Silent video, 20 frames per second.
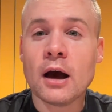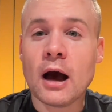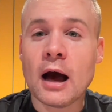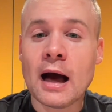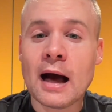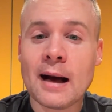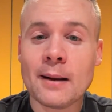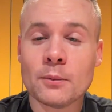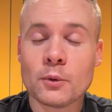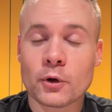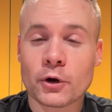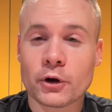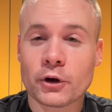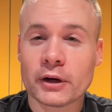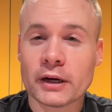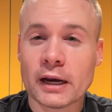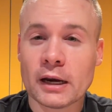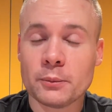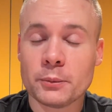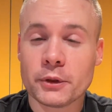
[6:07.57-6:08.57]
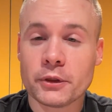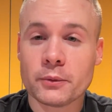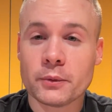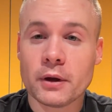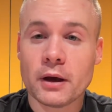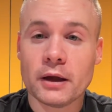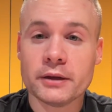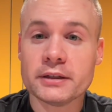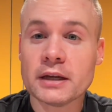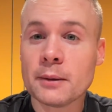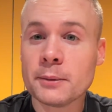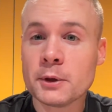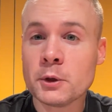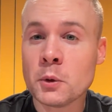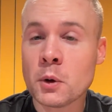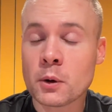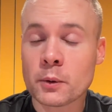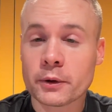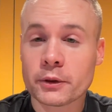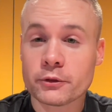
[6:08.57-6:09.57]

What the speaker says: Or you're going to end up with a W or